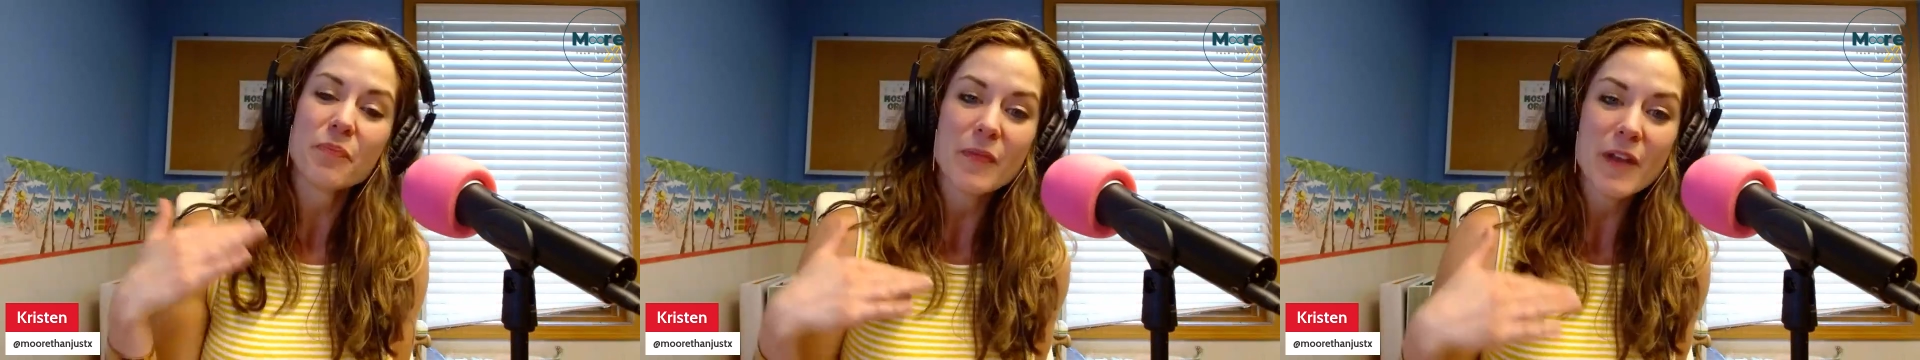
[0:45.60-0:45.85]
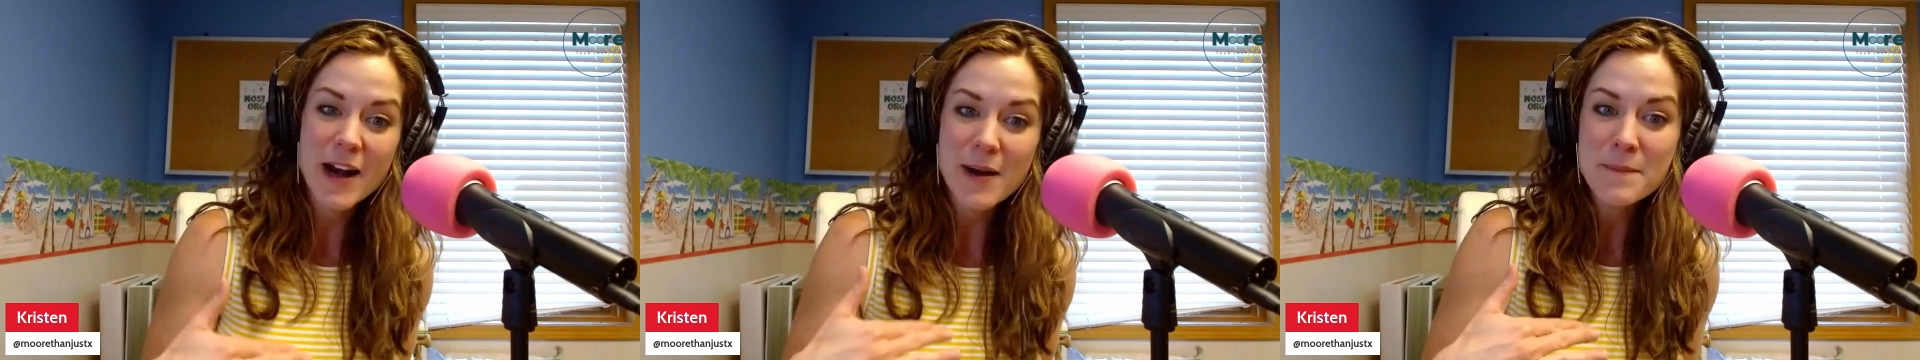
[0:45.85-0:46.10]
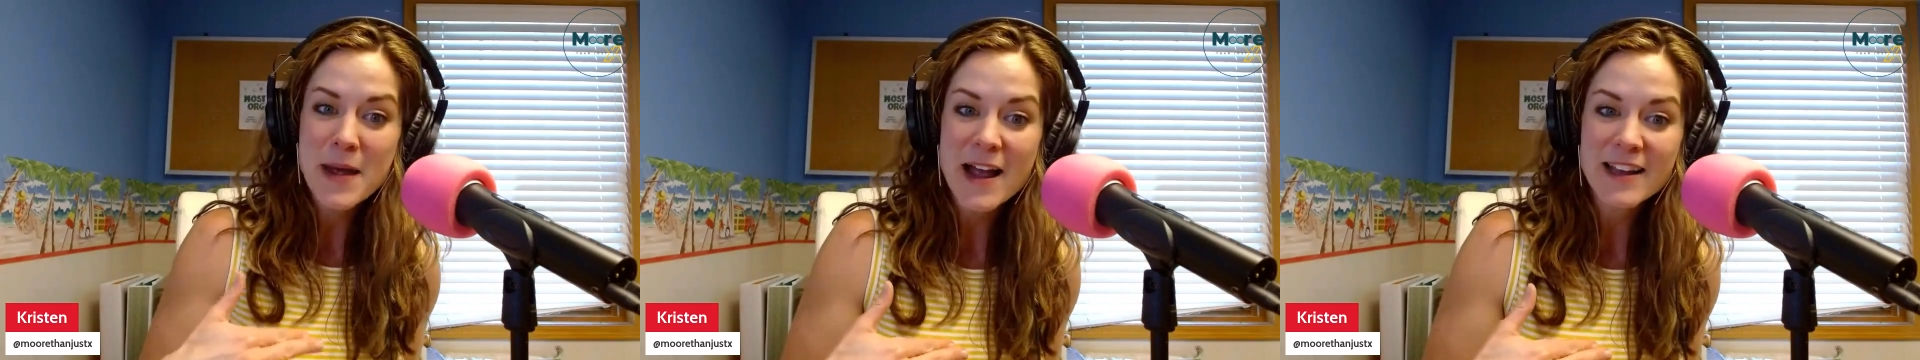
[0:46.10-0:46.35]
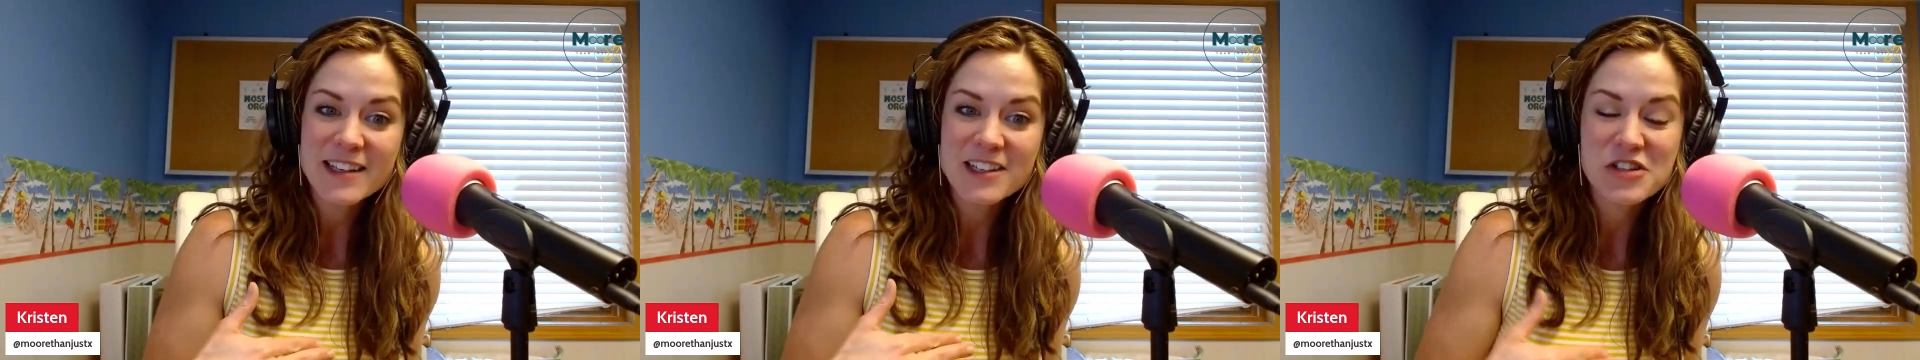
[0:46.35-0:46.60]
And I'm back
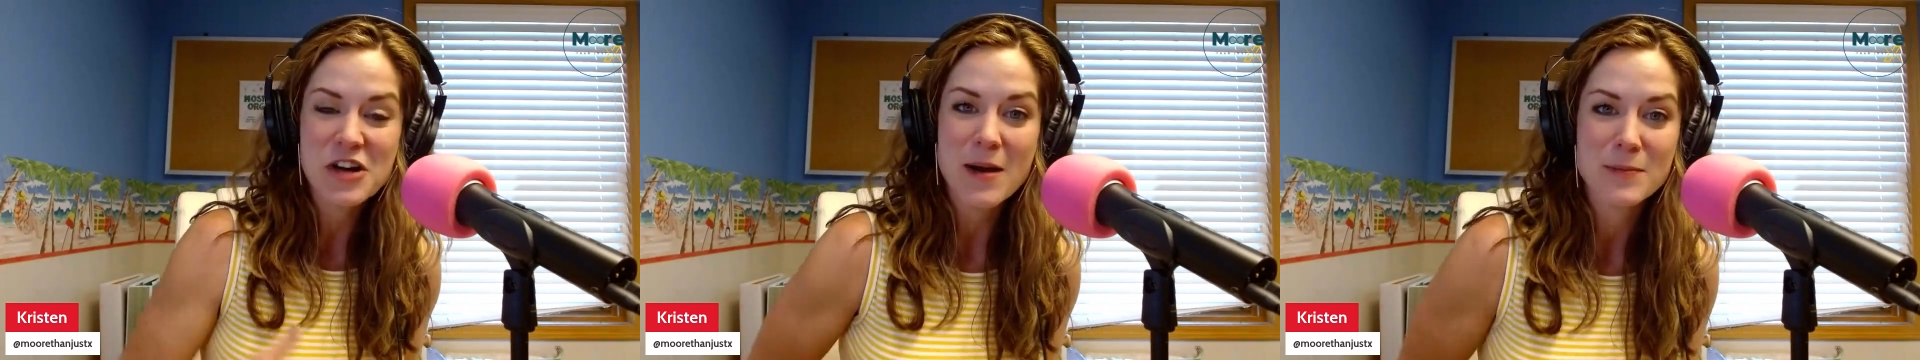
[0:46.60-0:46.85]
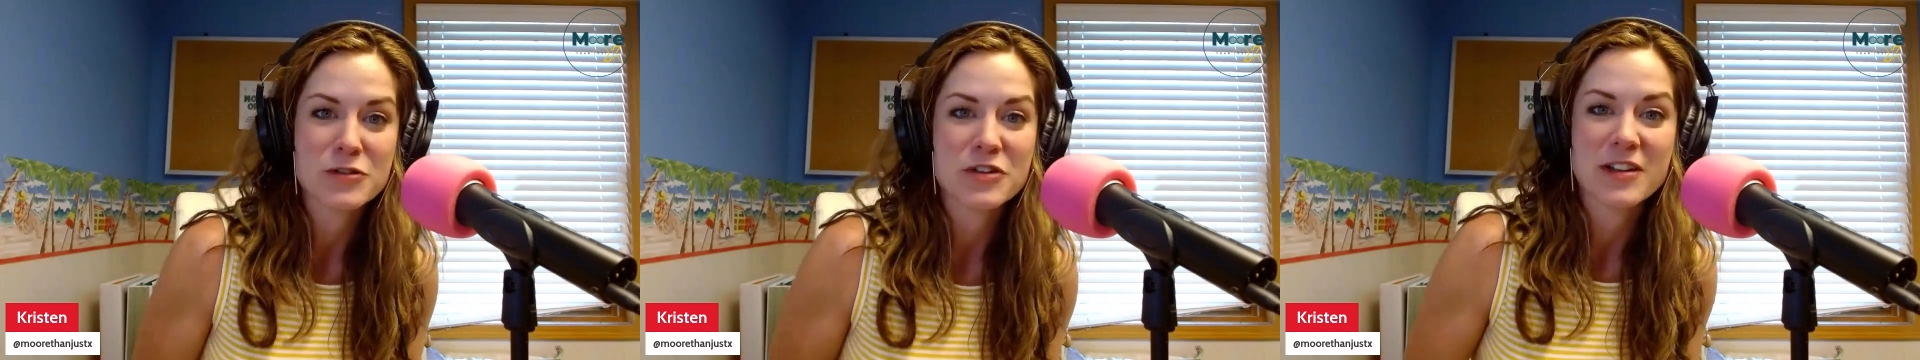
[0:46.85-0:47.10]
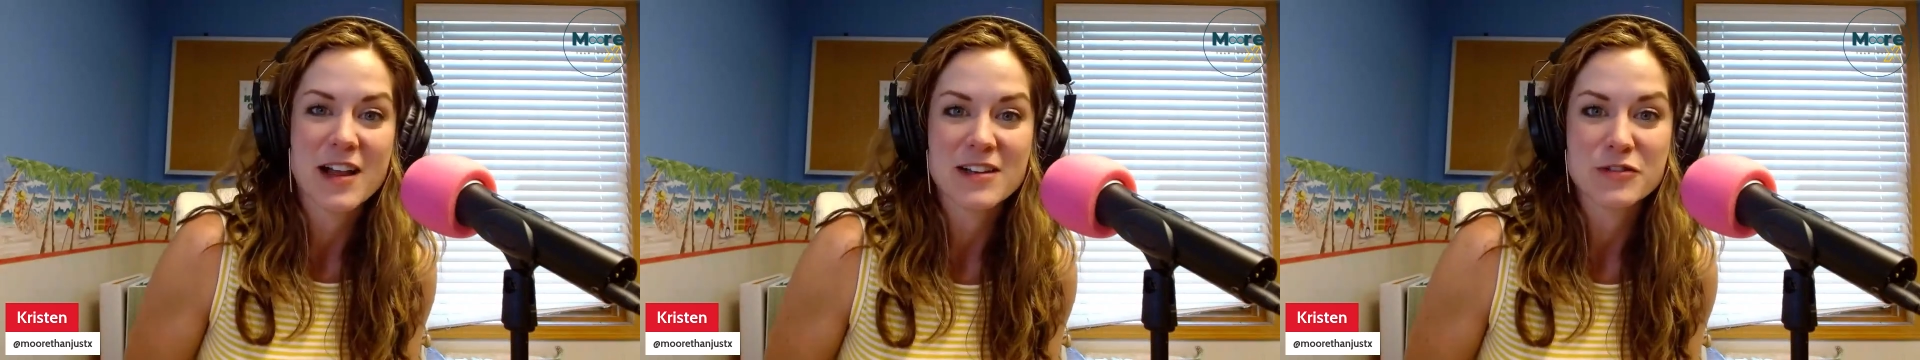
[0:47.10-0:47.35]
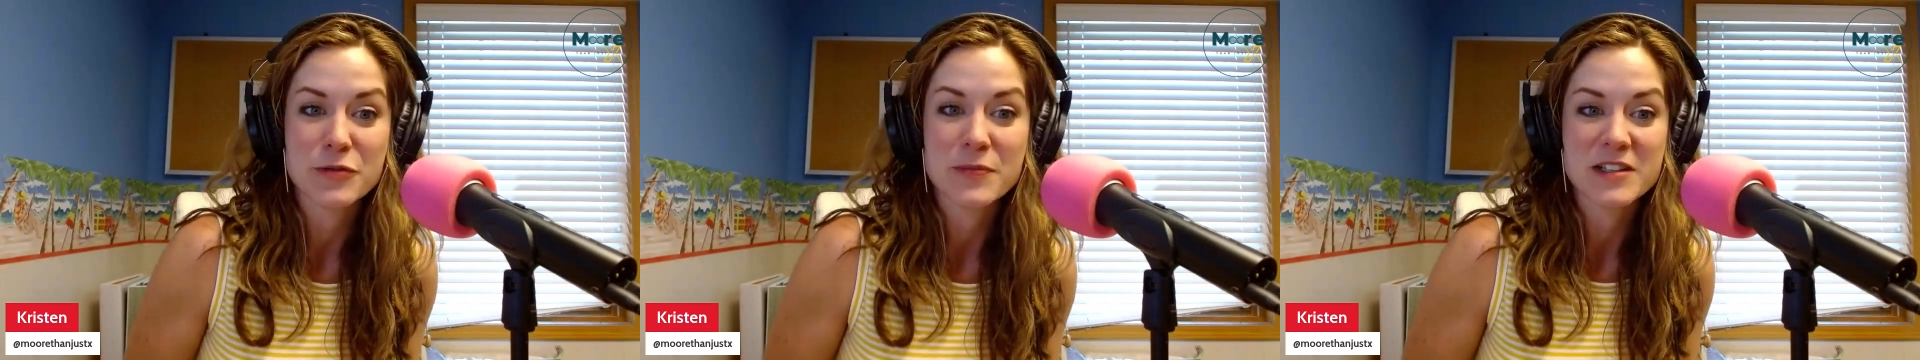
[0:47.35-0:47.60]
in a geometry
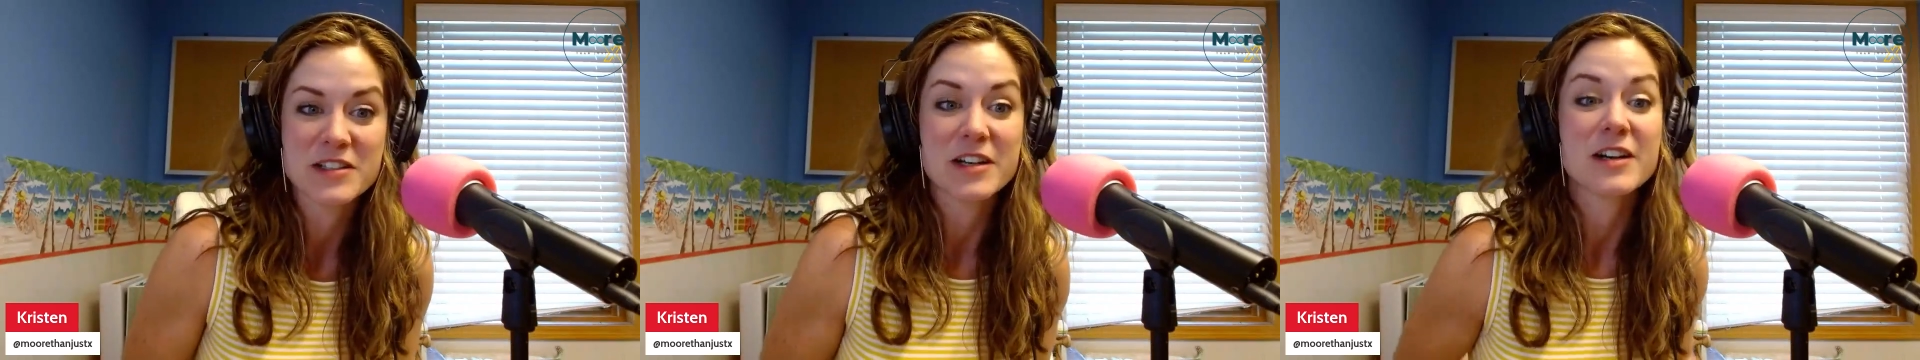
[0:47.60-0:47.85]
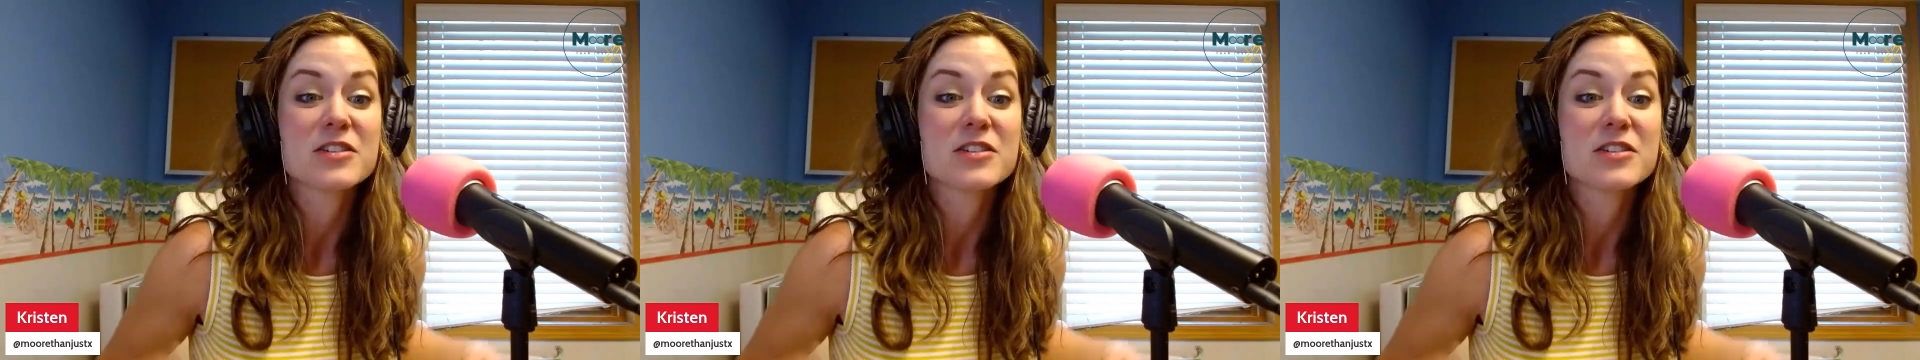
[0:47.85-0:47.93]
classroom this year.